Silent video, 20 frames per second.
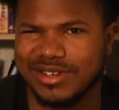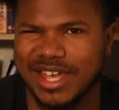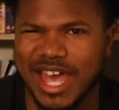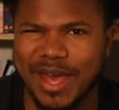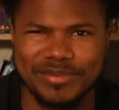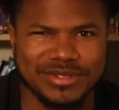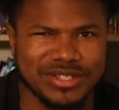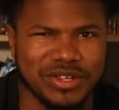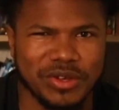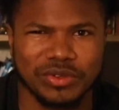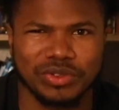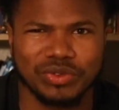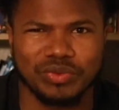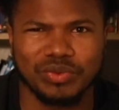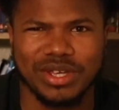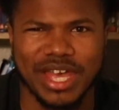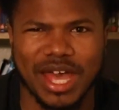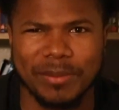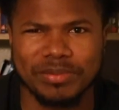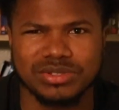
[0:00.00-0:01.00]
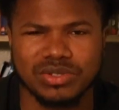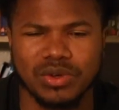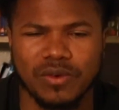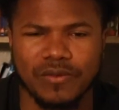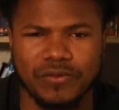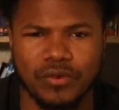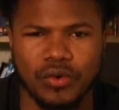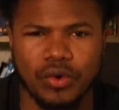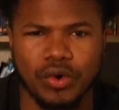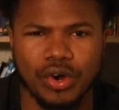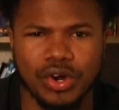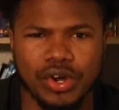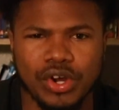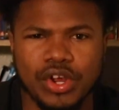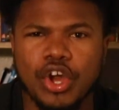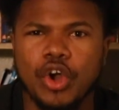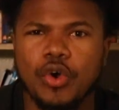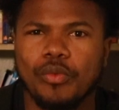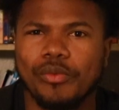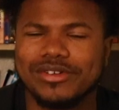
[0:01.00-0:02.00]
episode 3, episode 4.
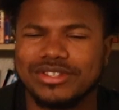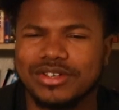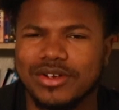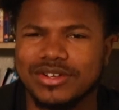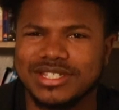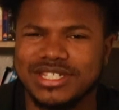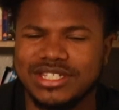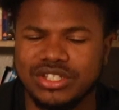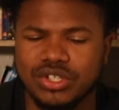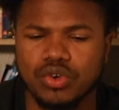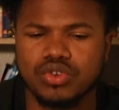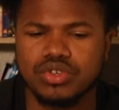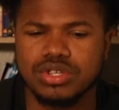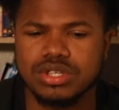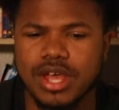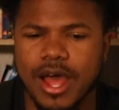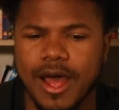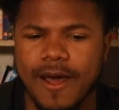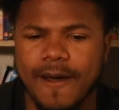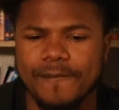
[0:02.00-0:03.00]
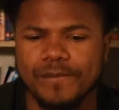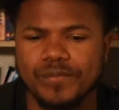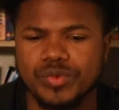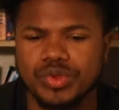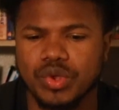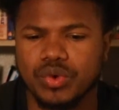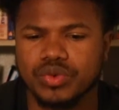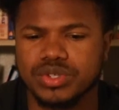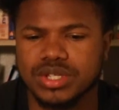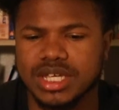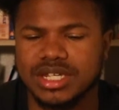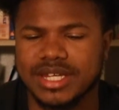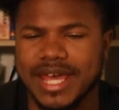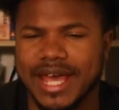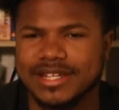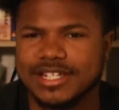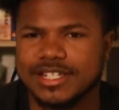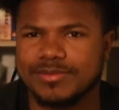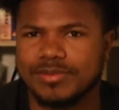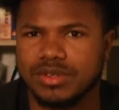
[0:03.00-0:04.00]
We'll start seeing those
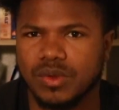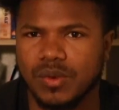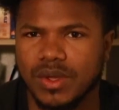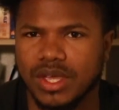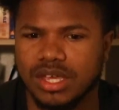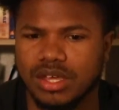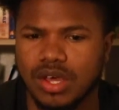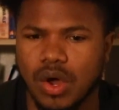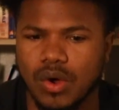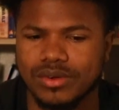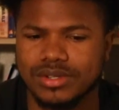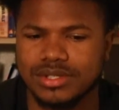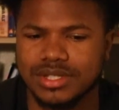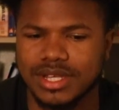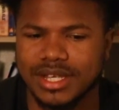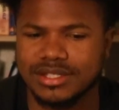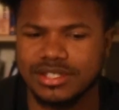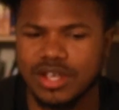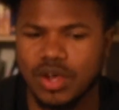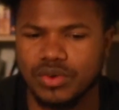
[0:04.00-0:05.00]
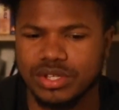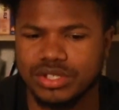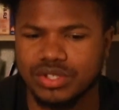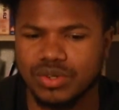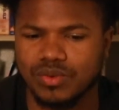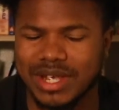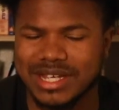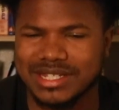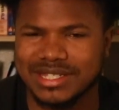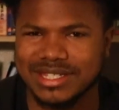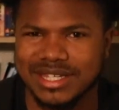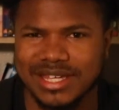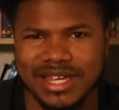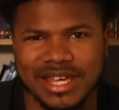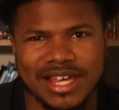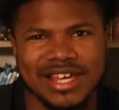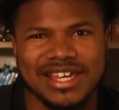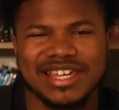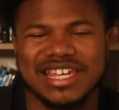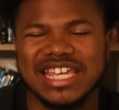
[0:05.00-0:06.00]
connections between Ghost and Tony Teresi.
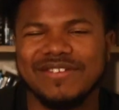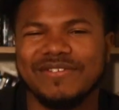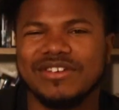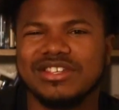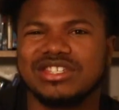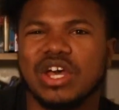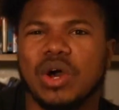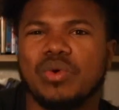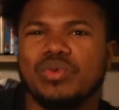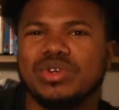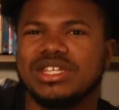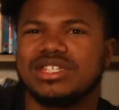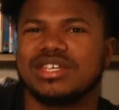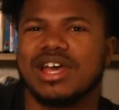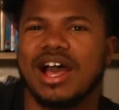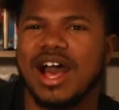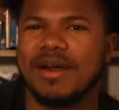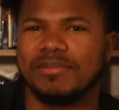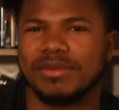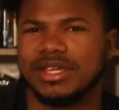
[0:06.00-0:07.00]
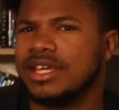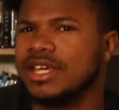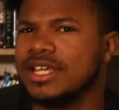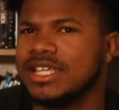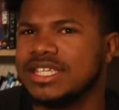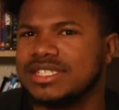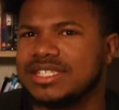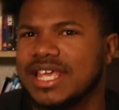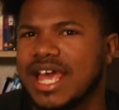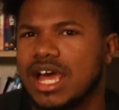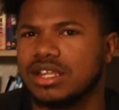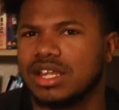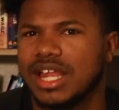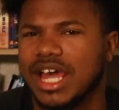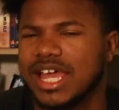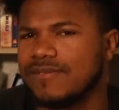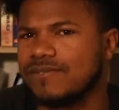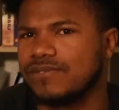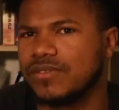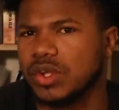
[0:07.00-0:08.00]
Even Tommy sound like